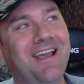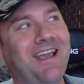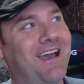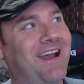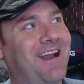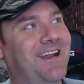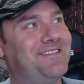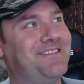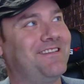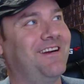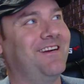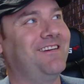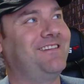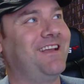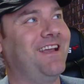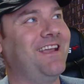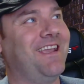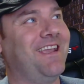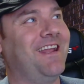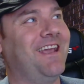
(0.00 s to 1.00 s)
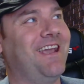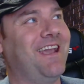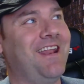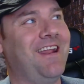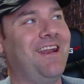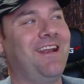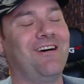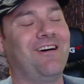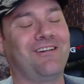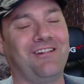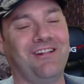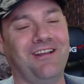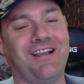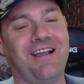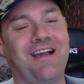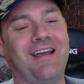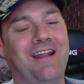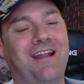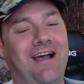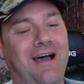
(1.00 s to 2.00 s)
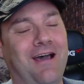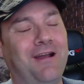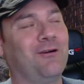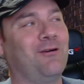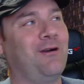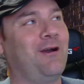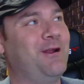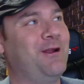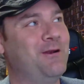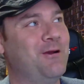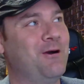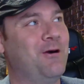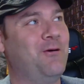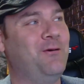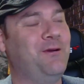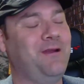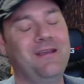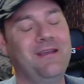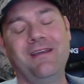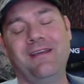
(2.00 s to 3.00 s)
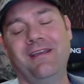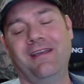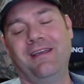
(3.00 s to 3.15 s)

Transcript: and I start digging in, and I'll click on how to run a node,